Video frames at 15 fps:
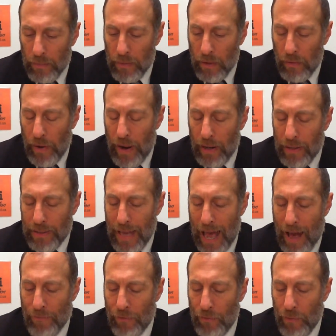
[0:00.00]
Oreach is
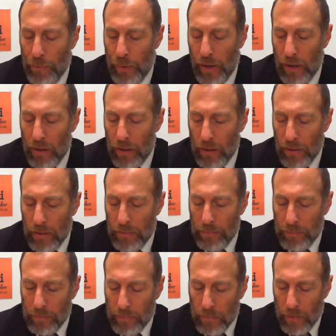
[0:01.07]
half of a brick.
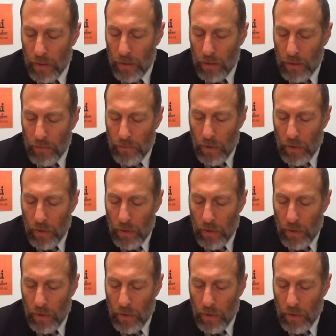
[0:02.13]
The